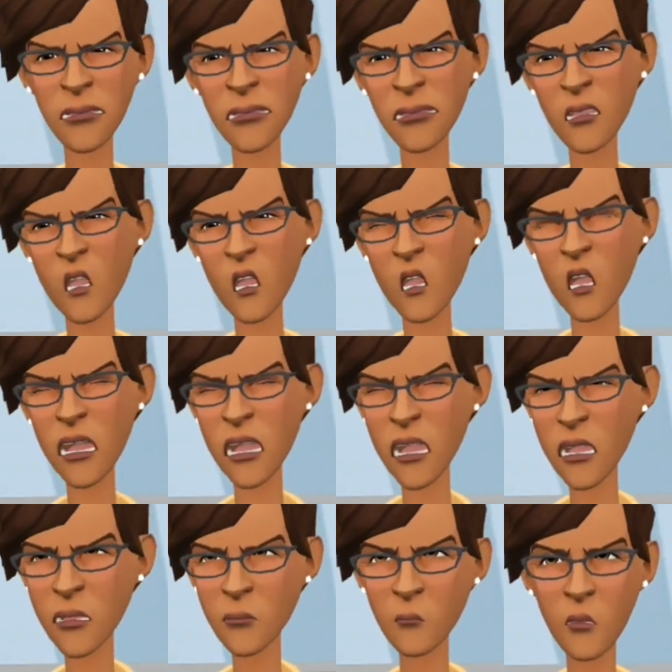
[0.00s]
Well, I
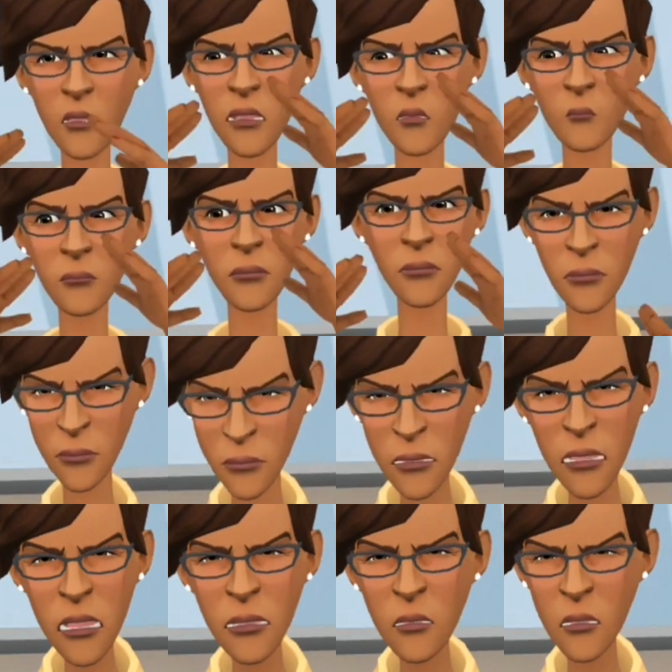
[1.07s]
don't believe you. And
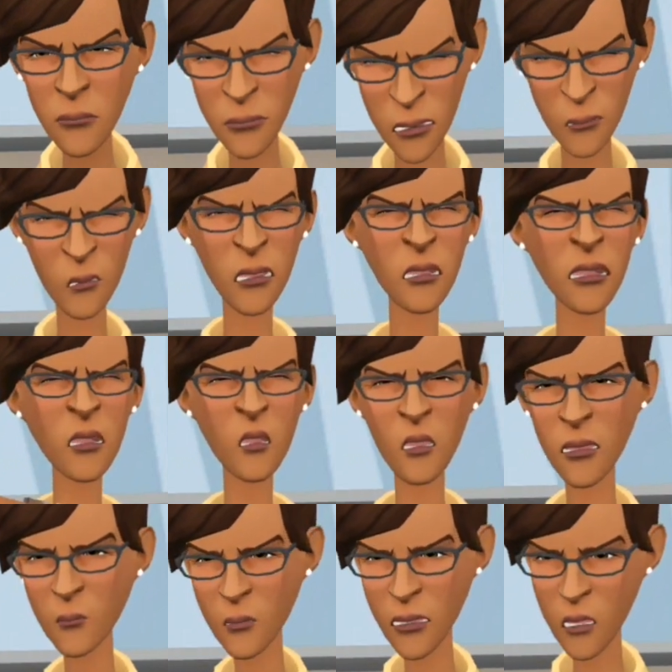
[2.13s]
my son be telling me
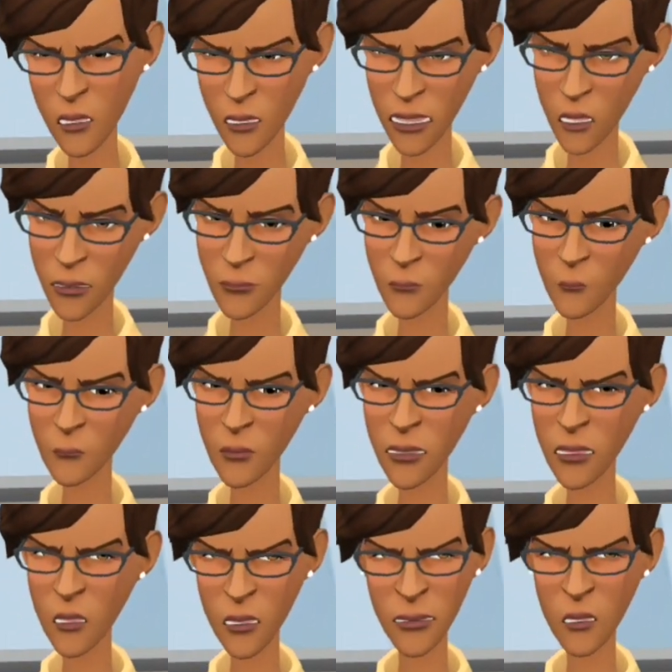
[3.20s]
about how y'all be beating
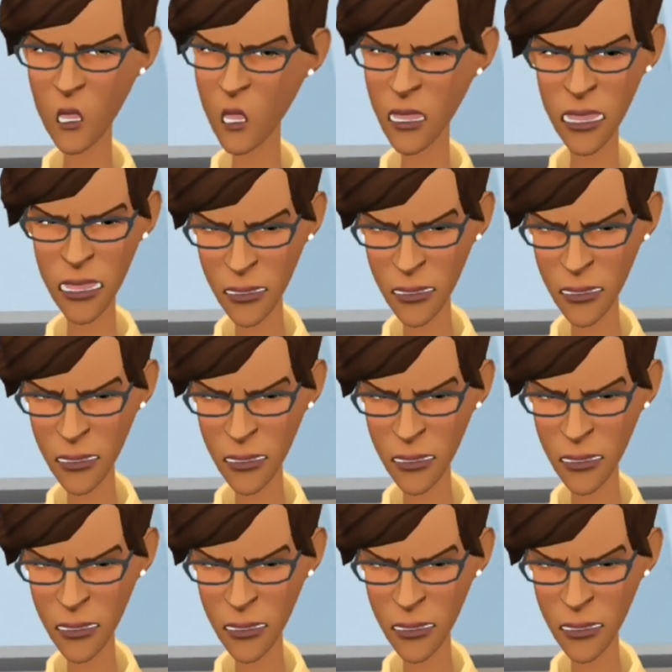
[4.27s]
him up in there.